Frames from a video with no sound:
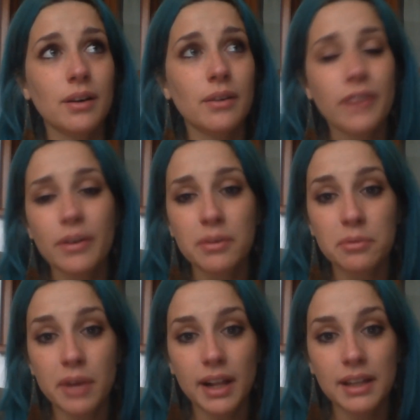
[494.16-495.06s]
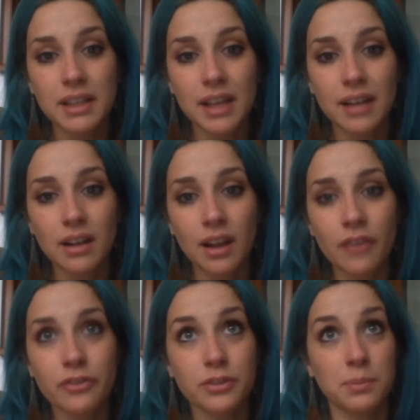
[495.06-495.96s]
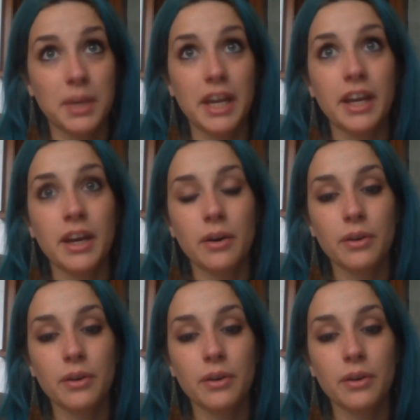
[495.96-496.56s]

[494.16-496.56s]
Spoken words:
or very rarely, that loved me